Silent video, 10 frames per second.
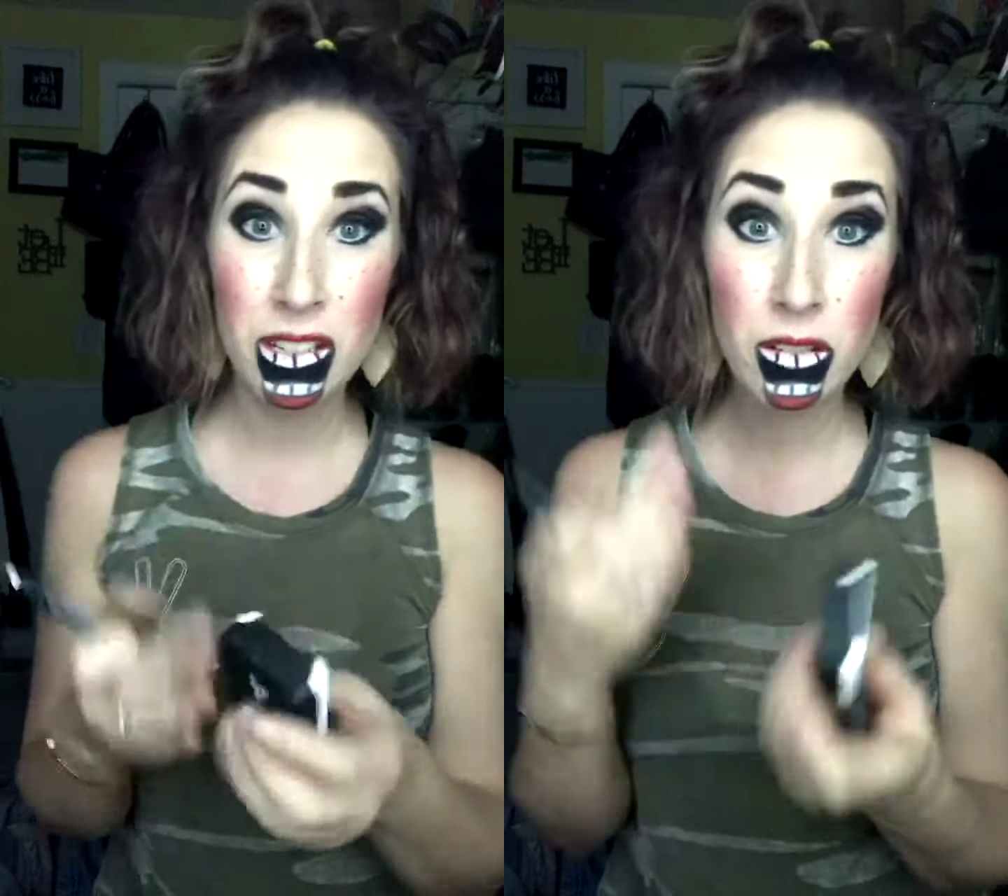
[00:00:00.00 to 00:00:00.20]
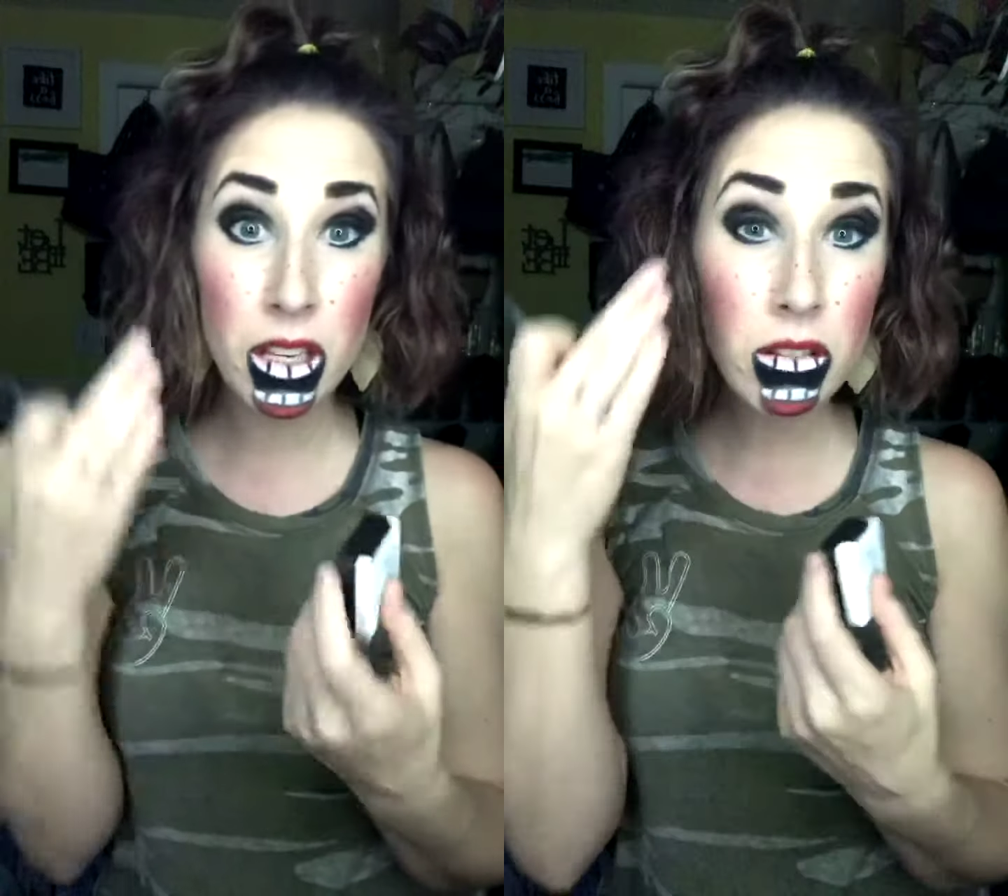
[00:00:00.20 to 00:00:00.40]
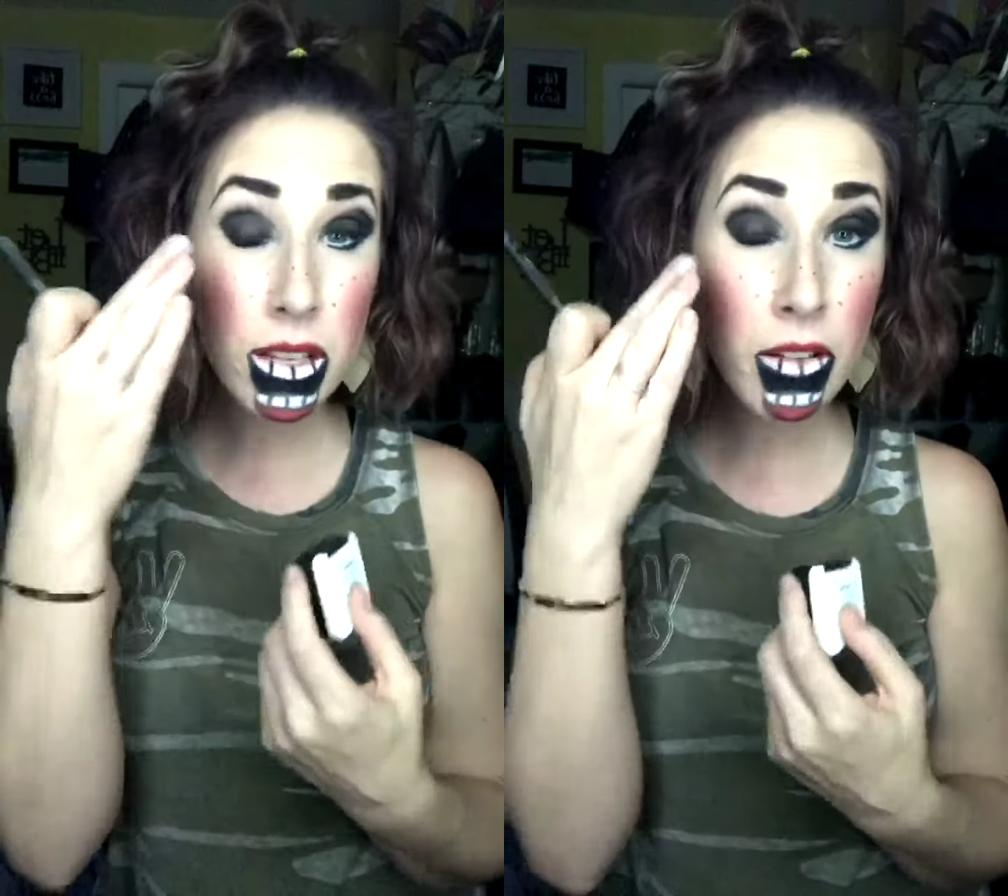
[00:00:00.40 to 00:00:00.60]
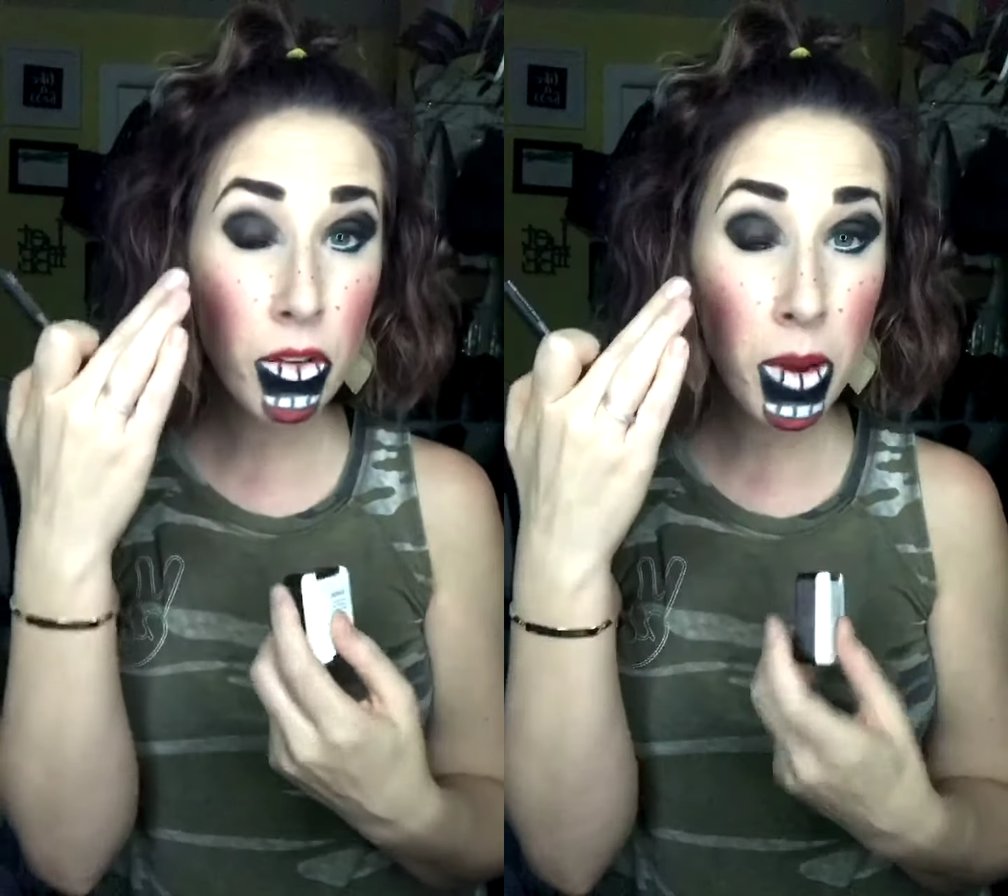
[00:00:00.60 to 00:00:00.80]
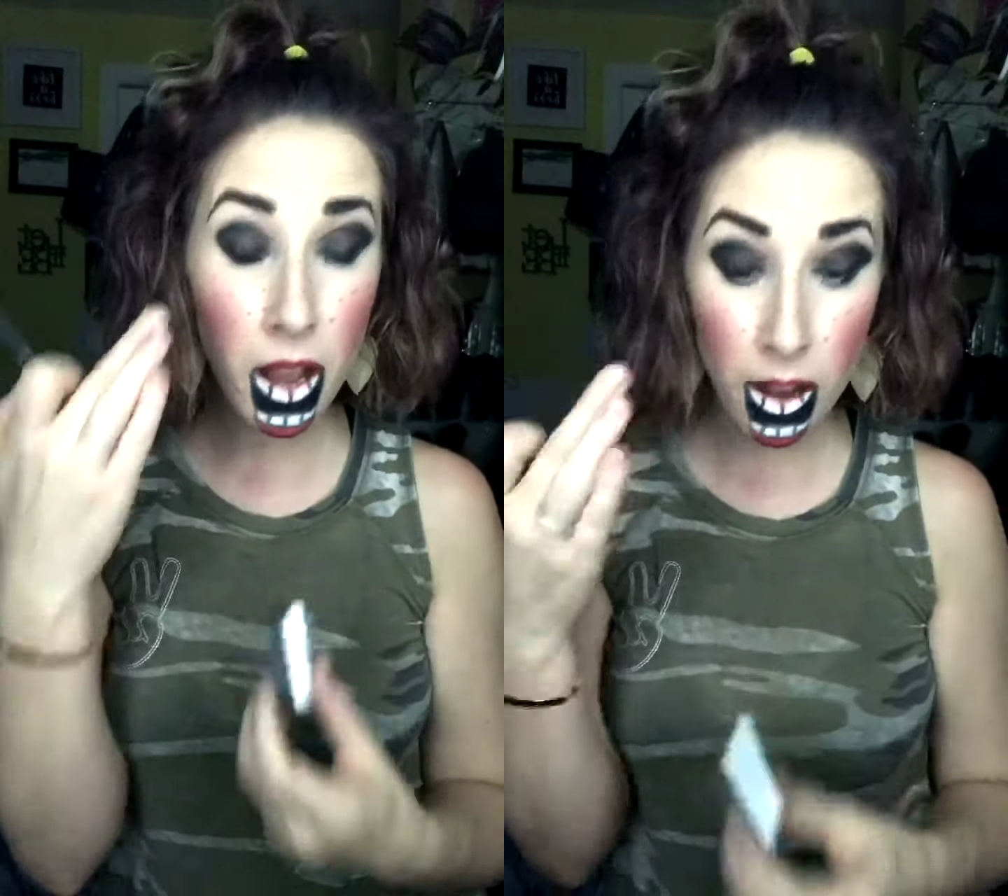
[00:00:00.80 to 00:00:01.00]
So I use that
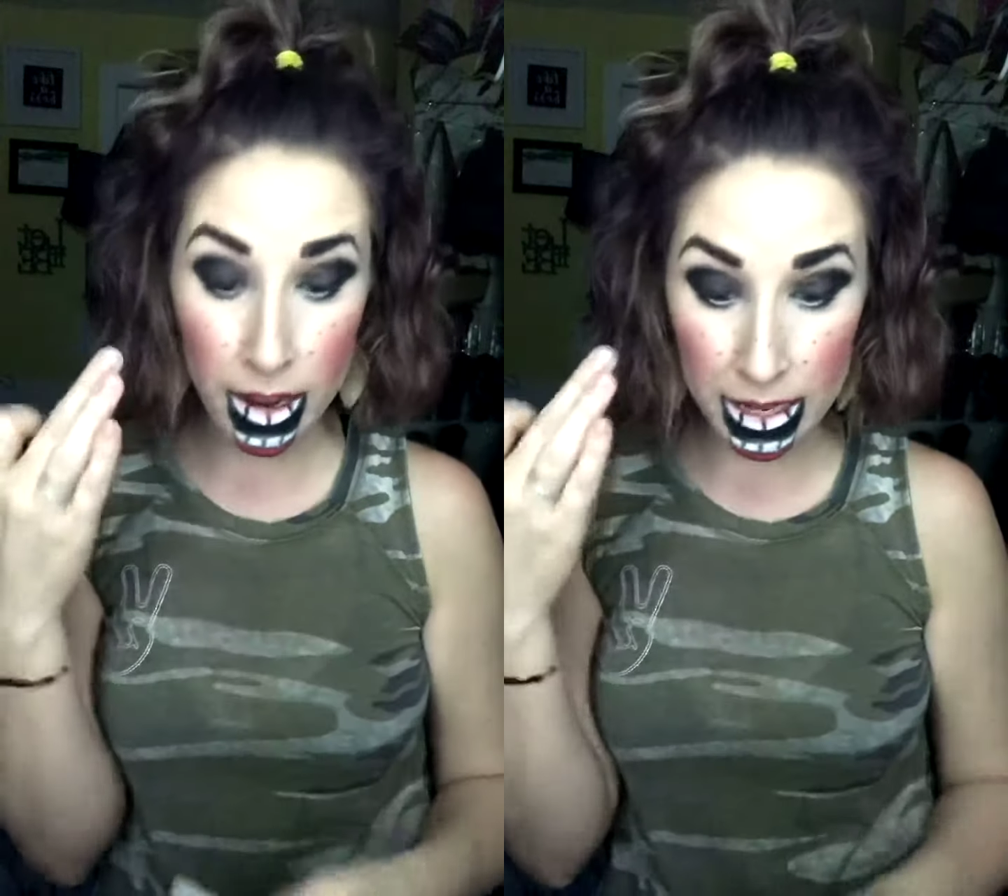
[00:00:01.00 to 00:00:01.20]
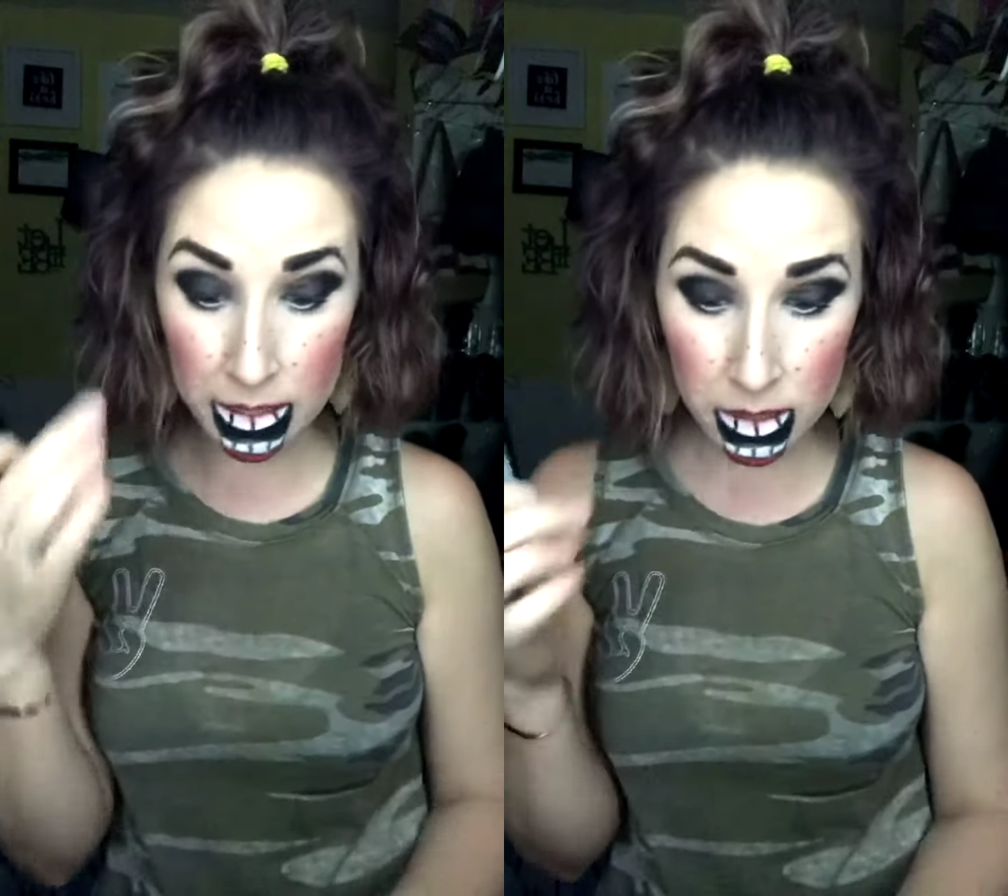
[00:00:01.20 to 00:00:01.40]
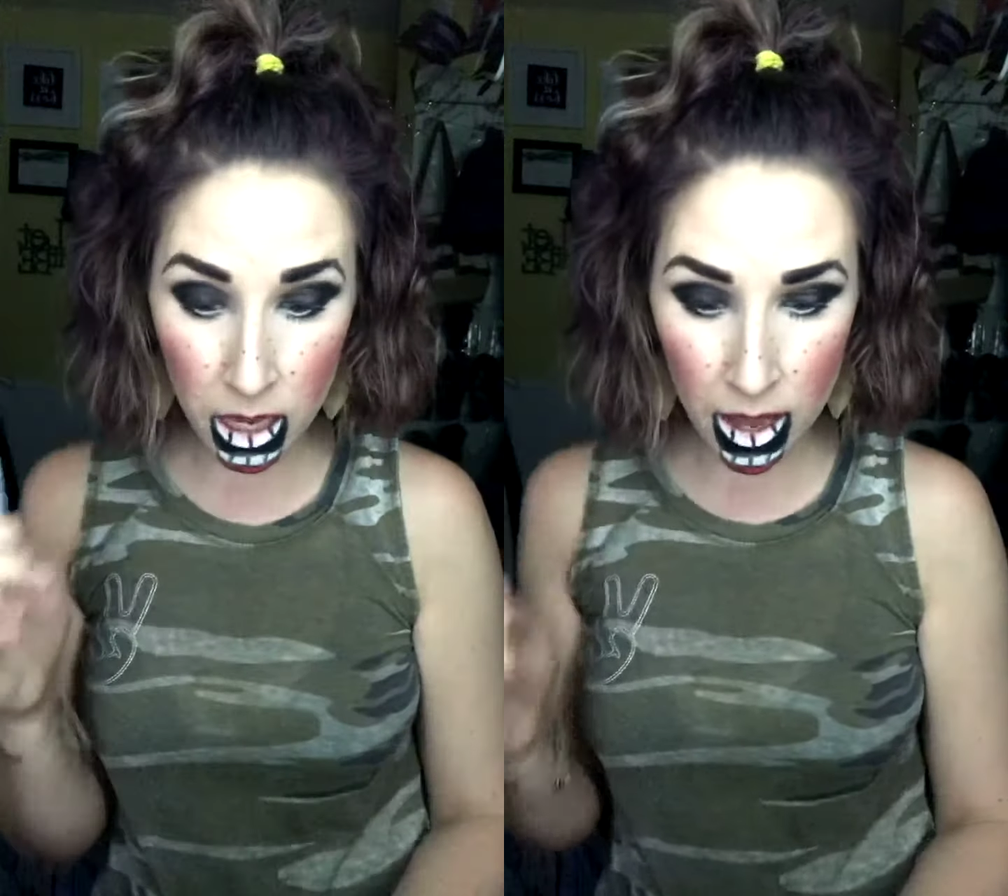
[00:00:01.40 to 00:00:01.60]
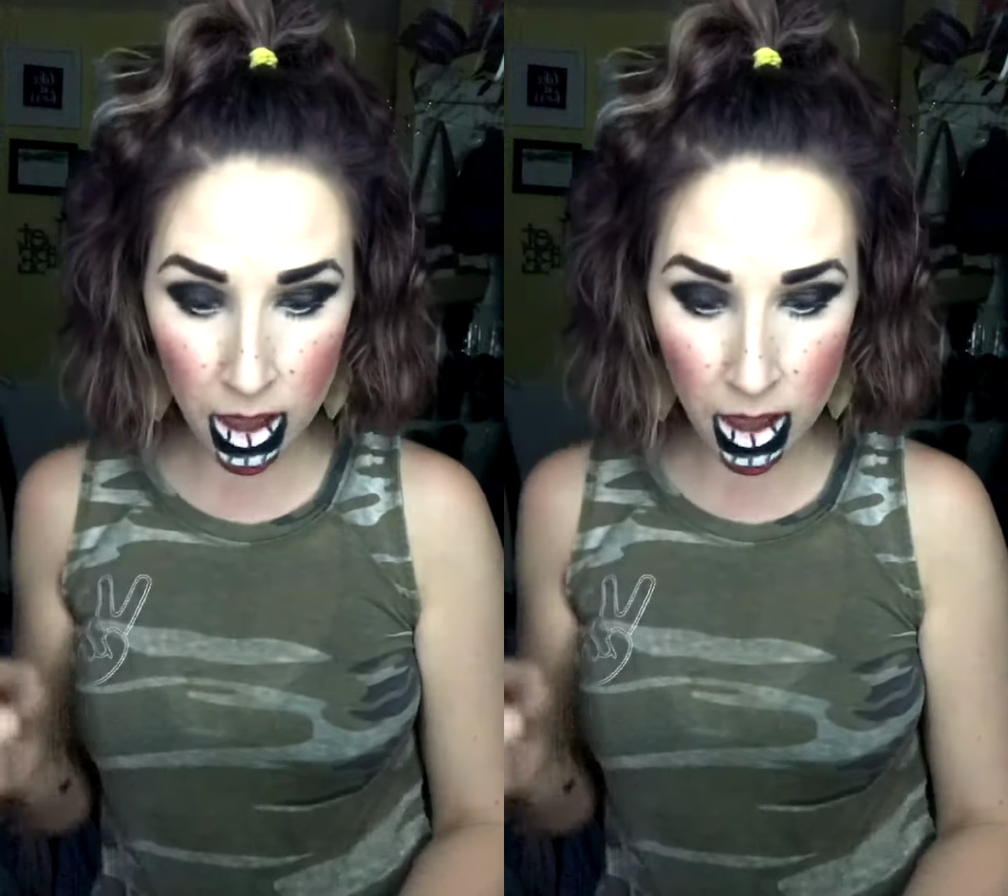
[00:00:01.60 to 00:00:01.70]
for my eyes.